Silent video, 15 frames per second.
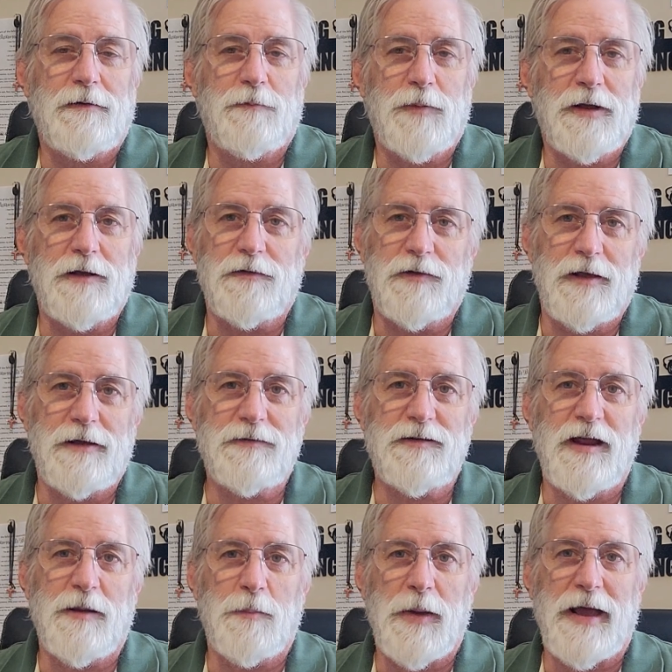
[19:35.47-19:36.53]
because they
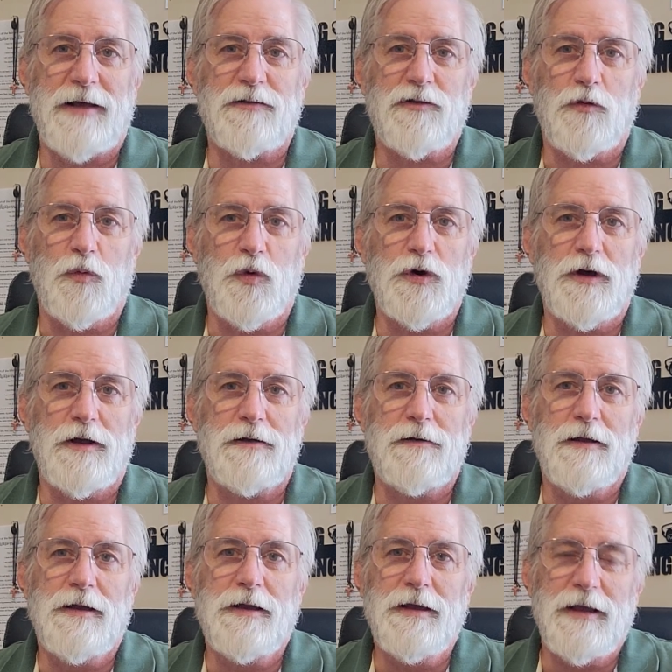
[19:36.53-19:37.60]
extend past the wood,
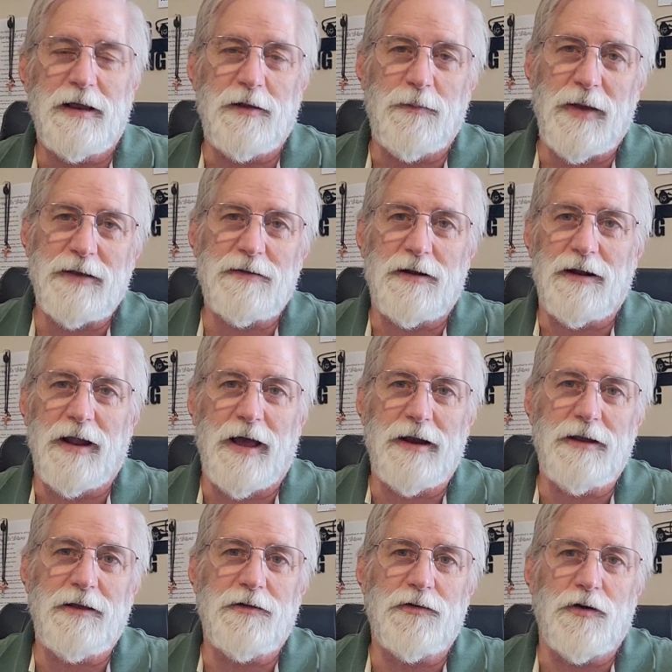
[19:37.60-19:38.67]
and it makes it a lot
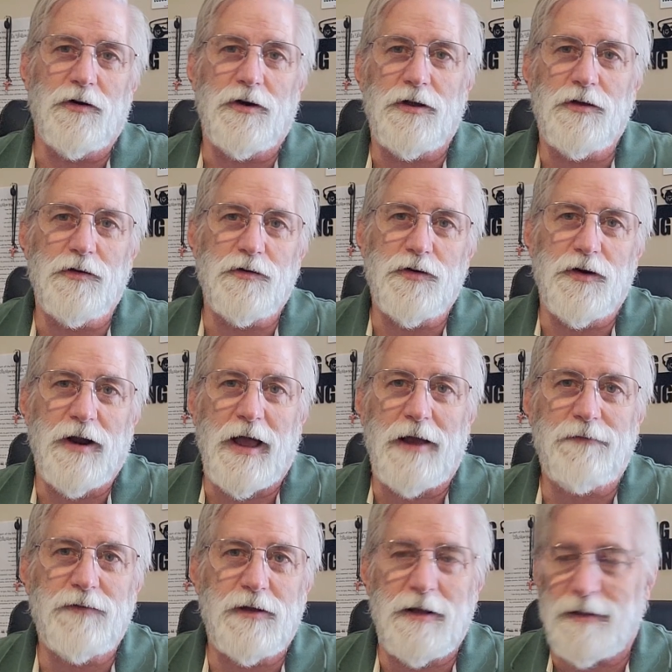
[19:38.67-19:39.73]
easier to use your
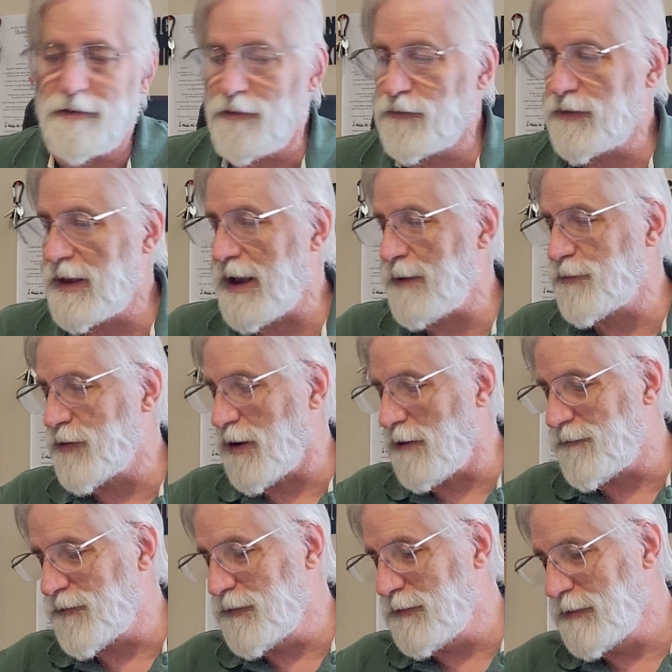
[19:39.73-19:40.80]
knife to cut those caps
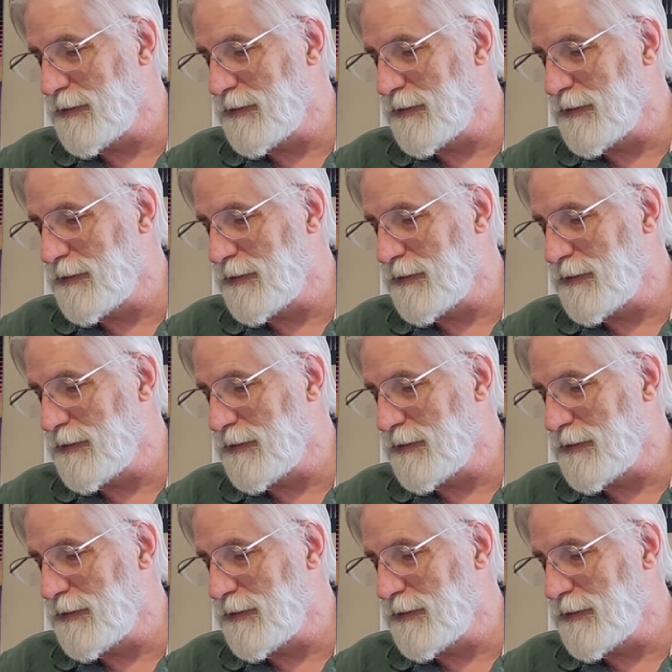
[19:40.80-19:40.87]
off.